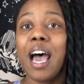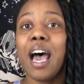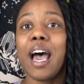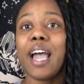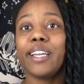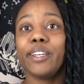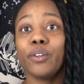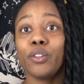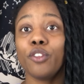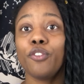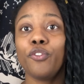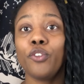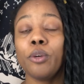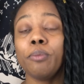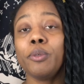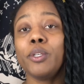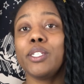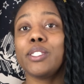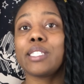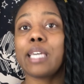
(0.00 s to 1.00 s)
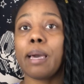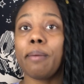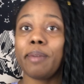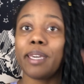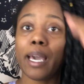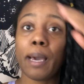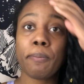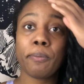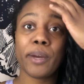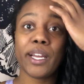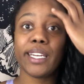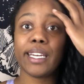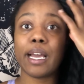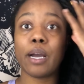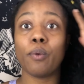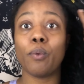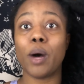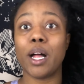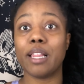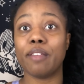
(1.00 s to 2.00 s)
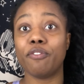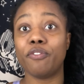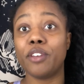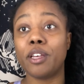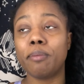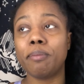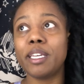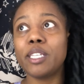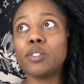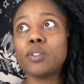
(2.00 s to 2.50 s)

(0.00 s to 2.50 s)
I know the full moon is coming up right now while I'm filming,